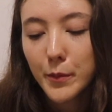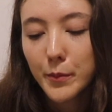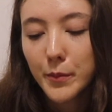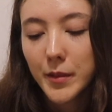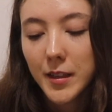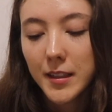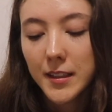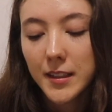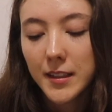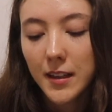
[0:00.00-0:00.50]

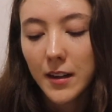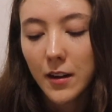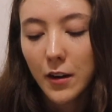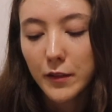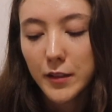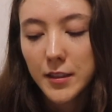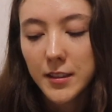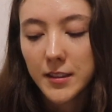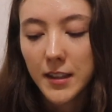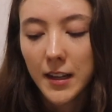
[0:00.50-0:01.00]
but all
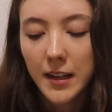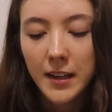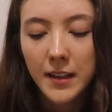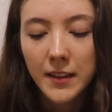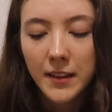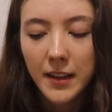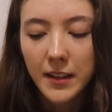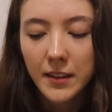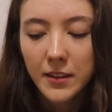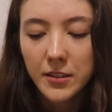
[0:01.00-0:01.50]
of a sudden
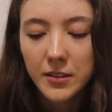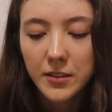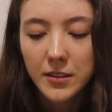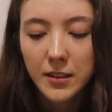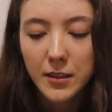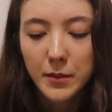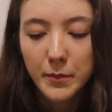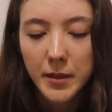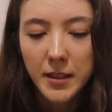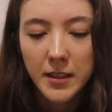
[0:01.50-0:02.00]
like there's
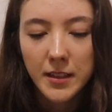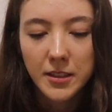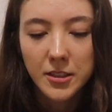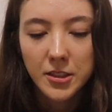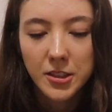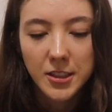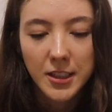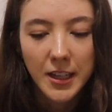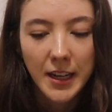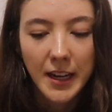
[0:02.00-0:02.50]
gonna be
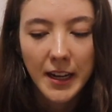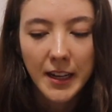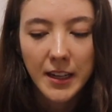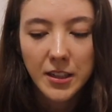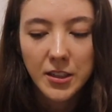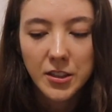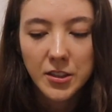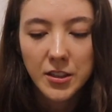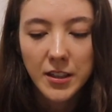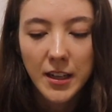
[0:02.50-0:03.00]
this
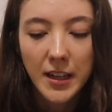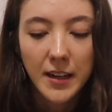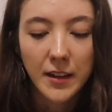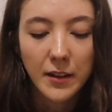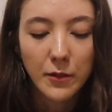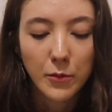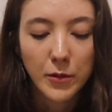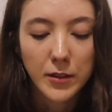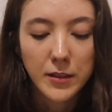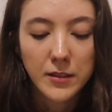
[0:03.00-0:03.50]
change, and
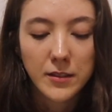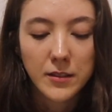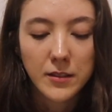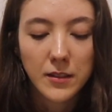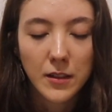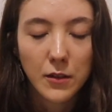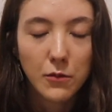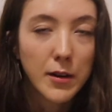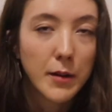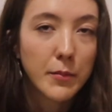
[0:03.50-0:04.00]
it was
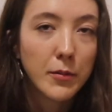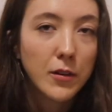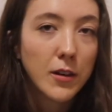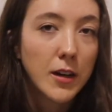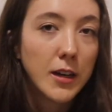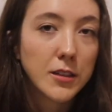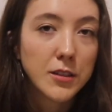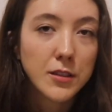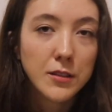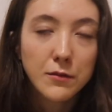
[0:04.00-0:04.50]
a
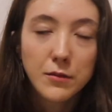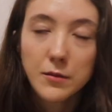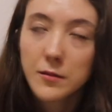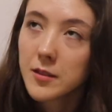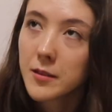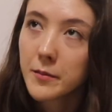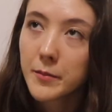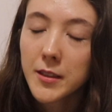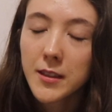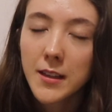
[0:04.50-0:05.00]
repercussion from
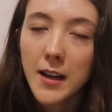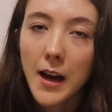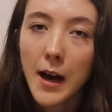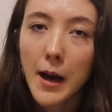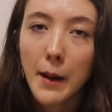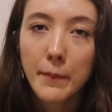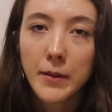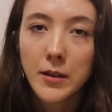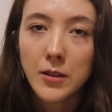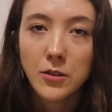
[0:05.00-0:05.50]
something that
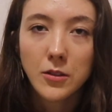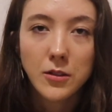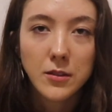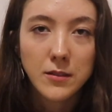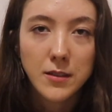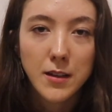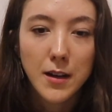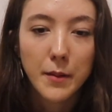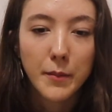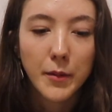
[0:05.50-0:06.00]
happened a long
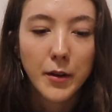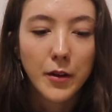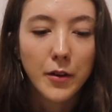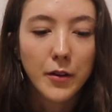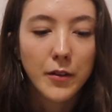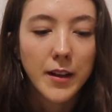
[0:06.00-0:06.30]
time ago.